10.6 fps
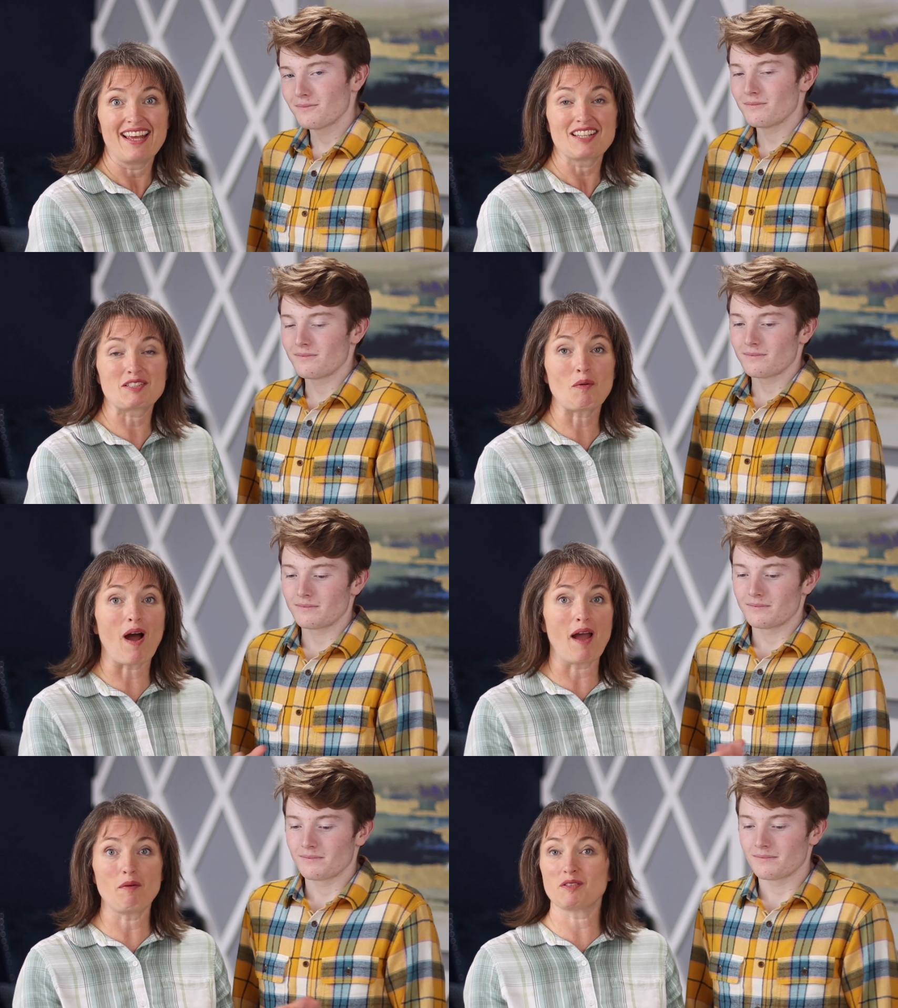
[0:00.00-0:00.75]
Speaker 1: So
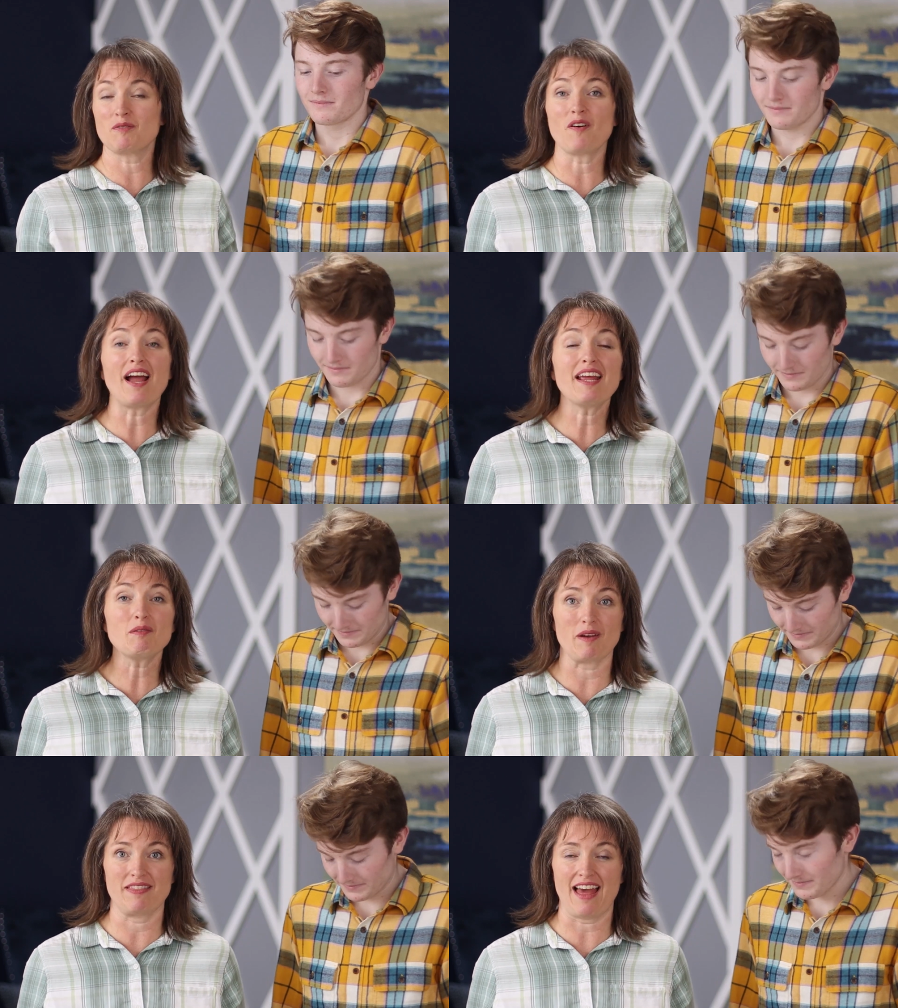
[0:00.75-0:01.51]
I was
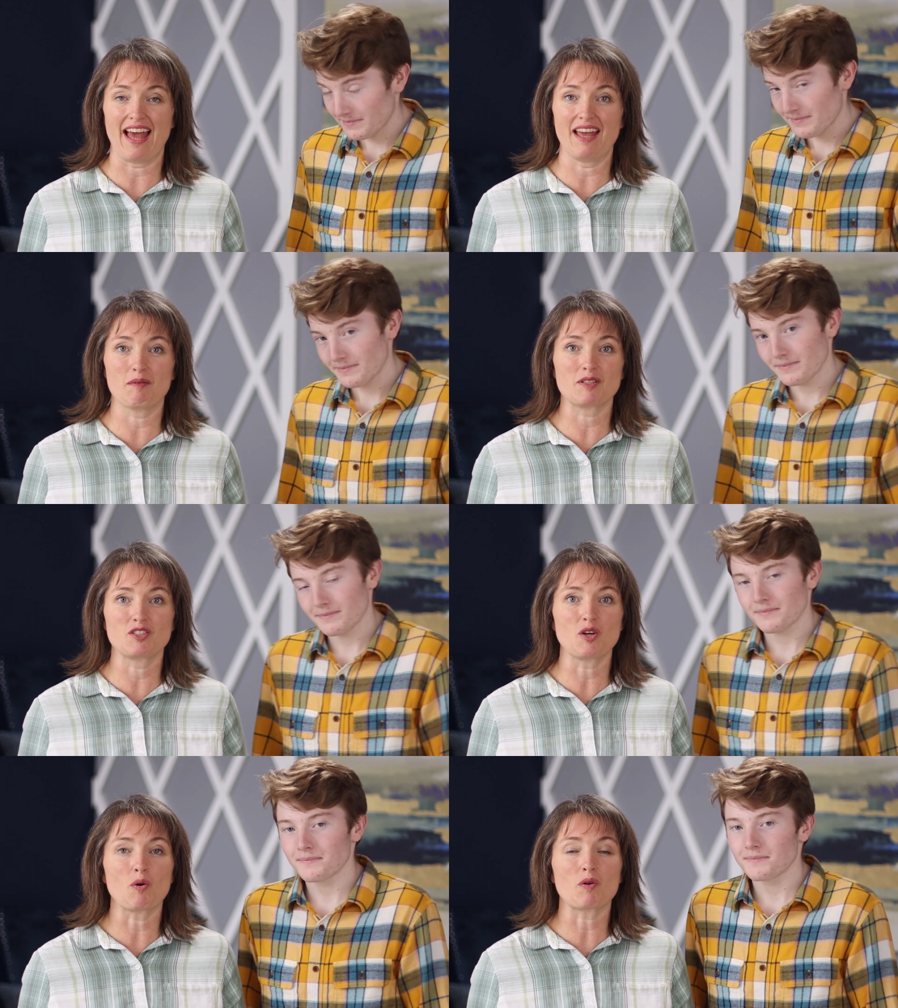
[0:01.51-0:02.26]
fine with that. It
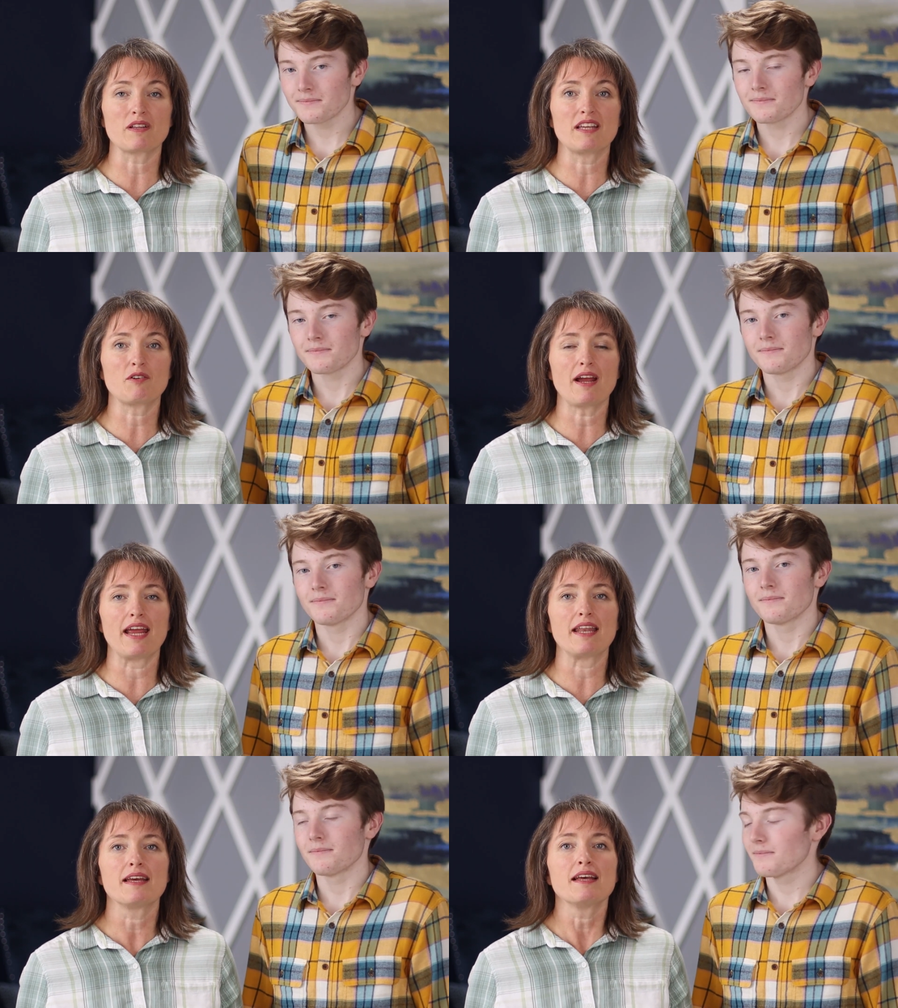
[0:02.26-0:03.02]
was totally
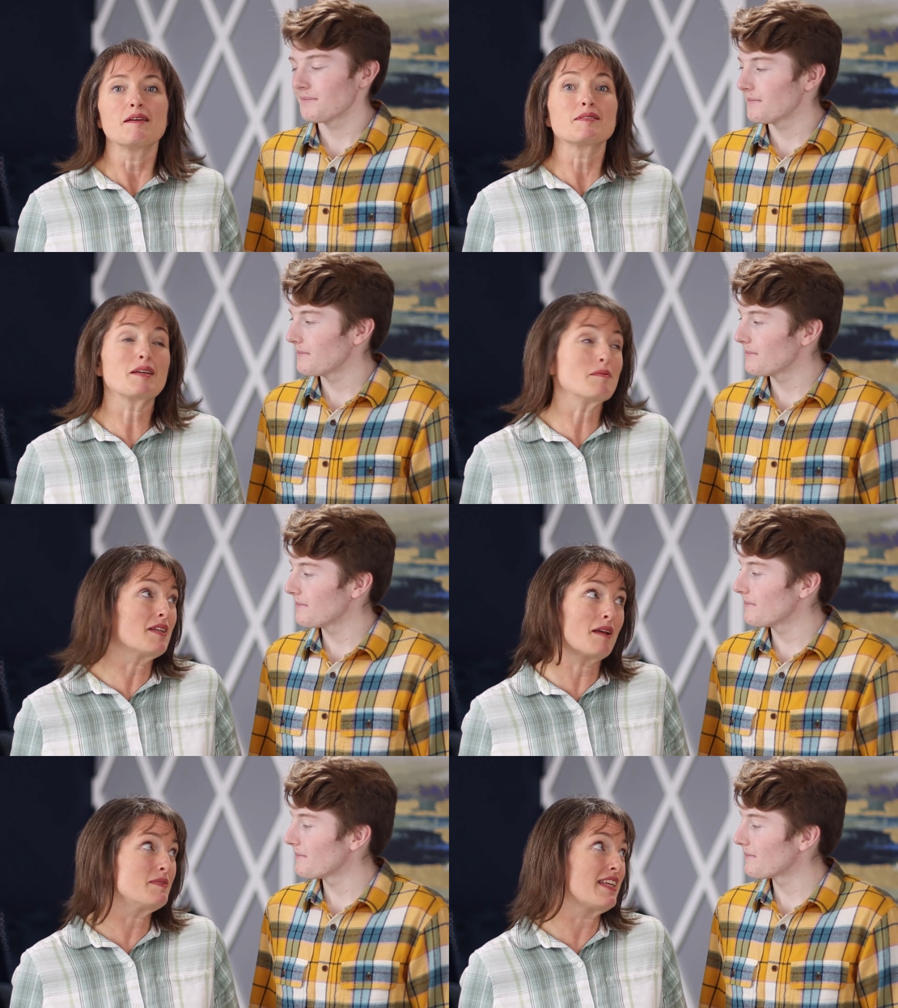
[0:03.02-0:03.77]
great.
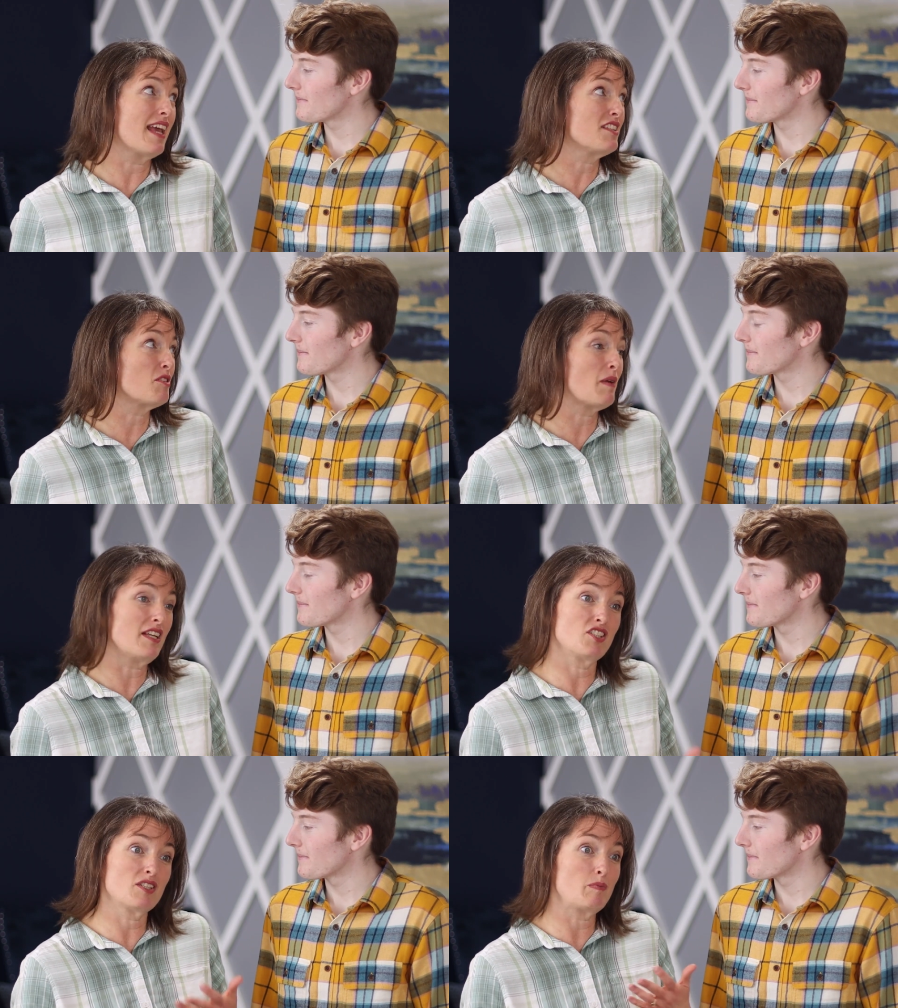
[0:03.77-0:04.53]
Sometimes the answer
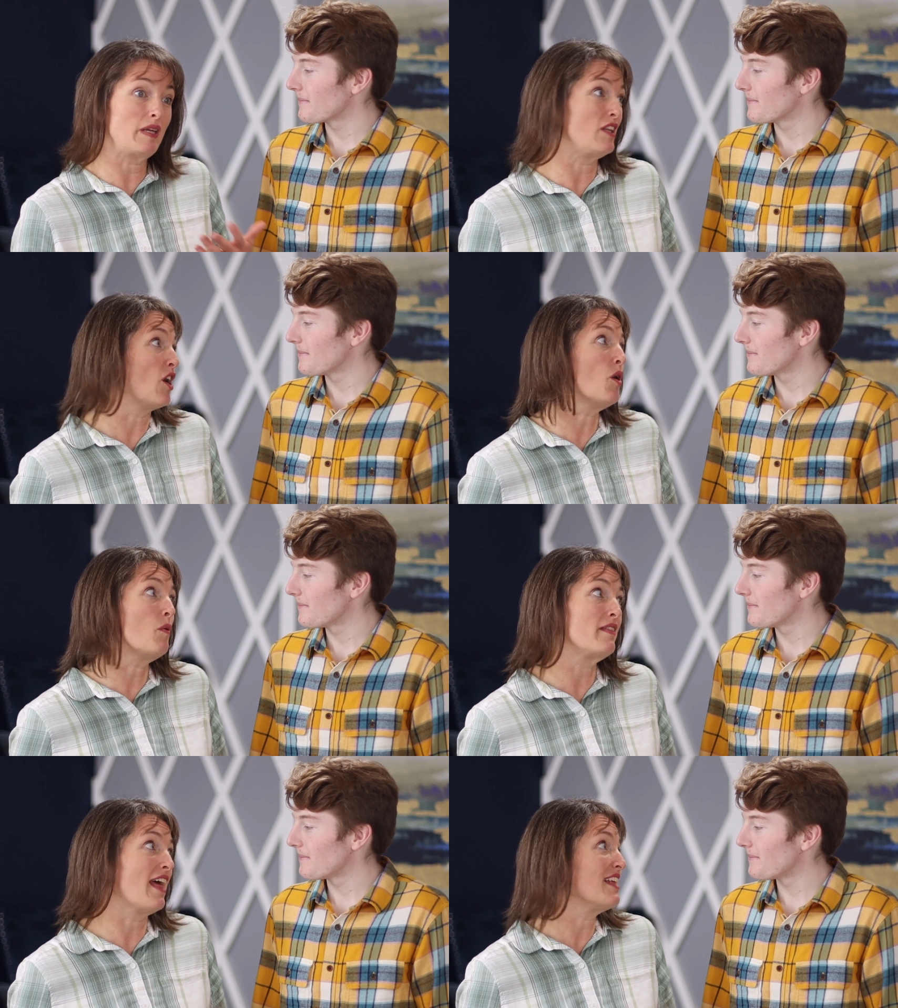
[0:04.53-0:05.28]
might just be
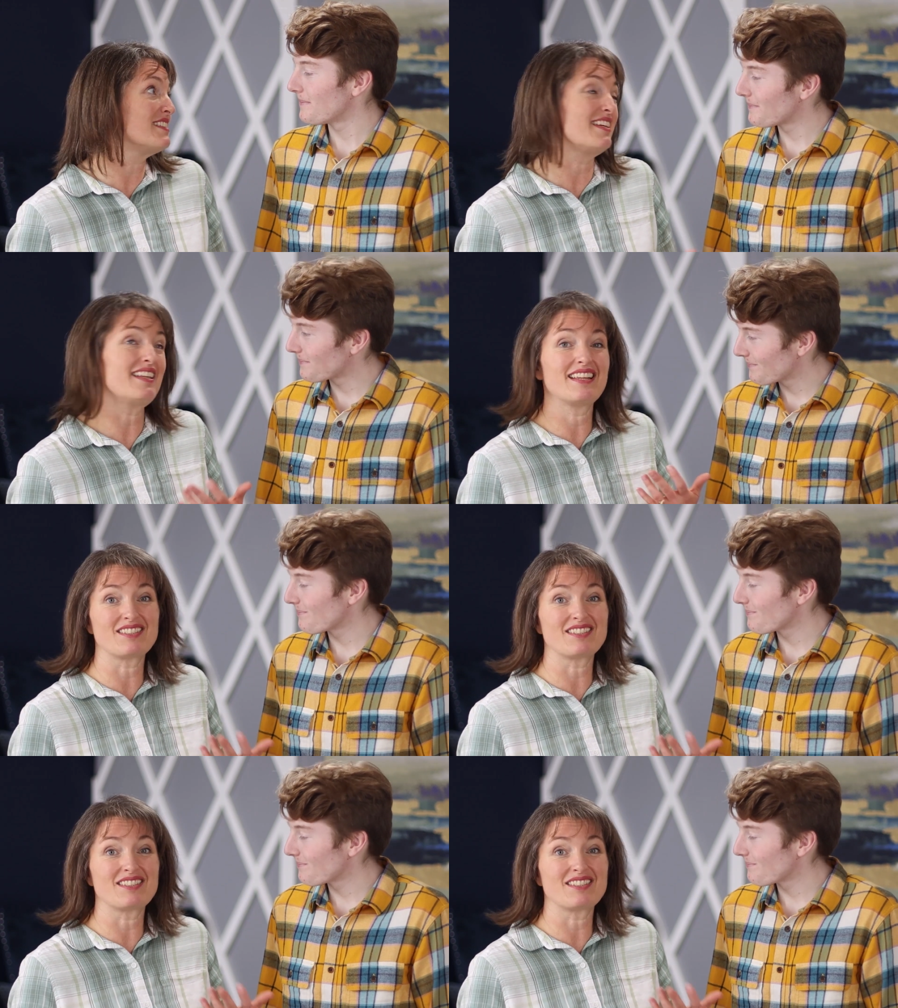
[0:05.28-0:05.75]
no, and that's it.